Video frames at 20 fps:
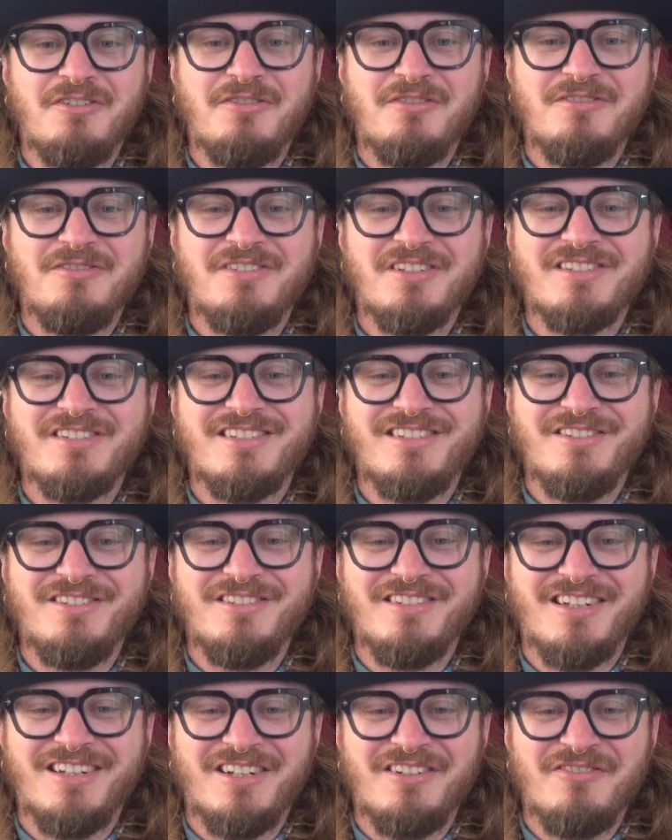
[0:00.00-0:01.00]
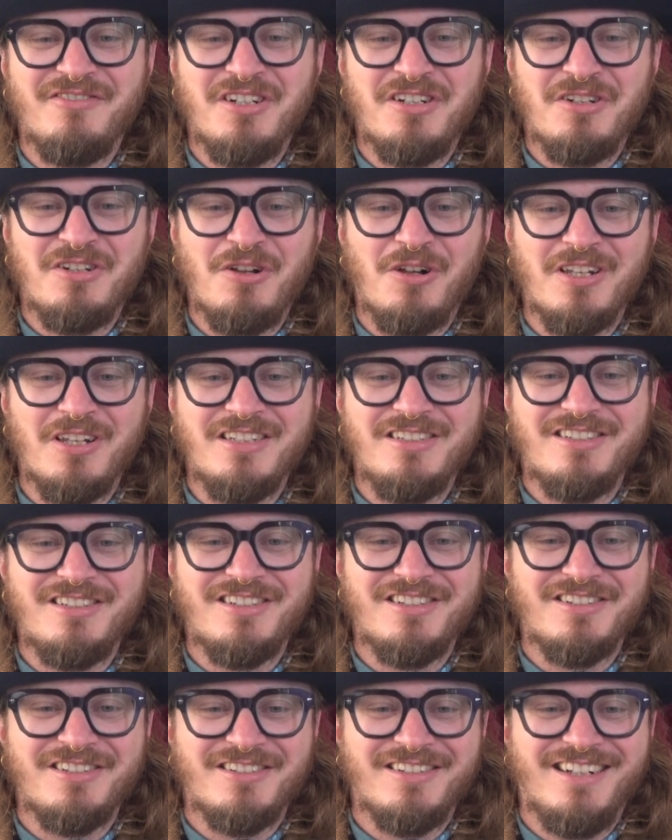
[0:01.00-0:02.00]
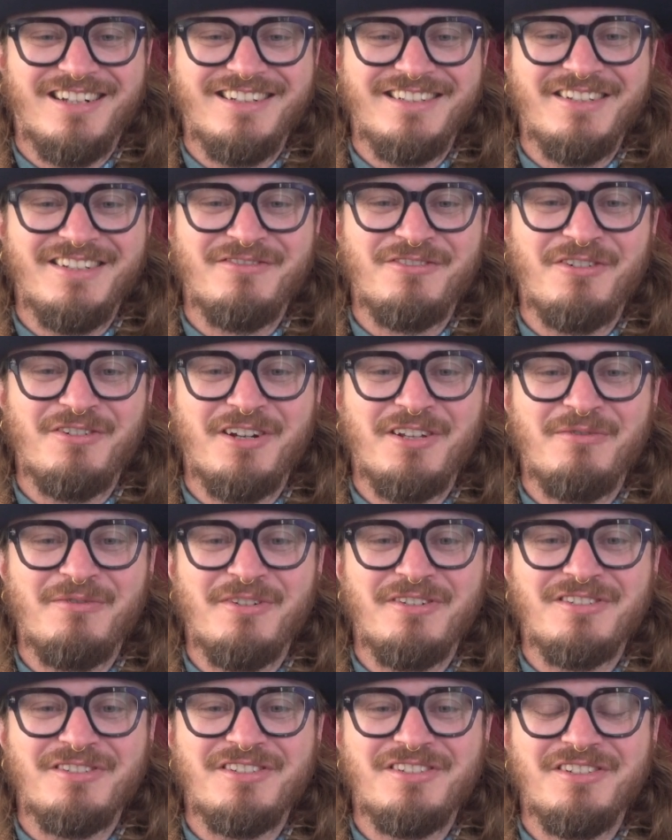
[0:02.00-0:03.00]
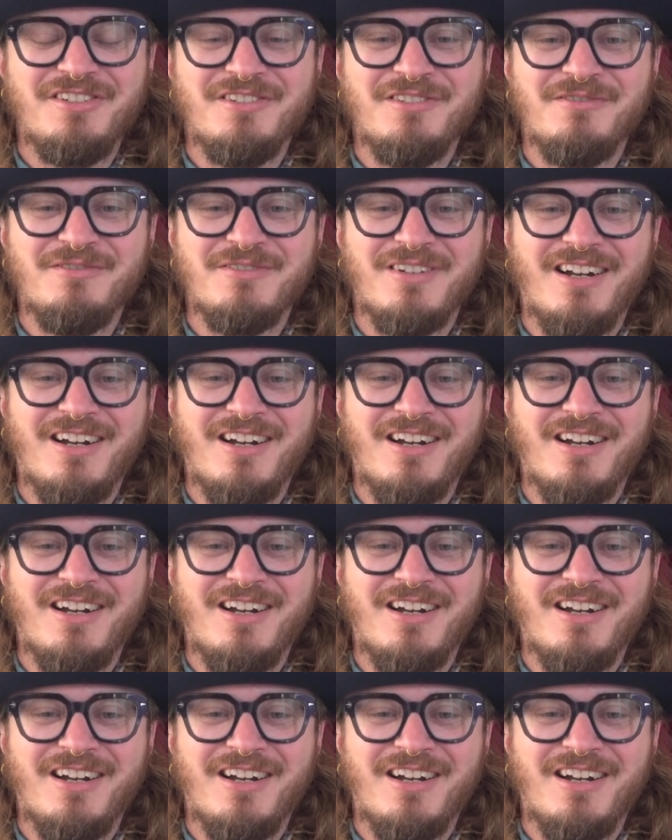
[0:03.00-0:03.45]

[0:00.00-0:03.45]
Just to kind of acknowledge and give credit where it's due,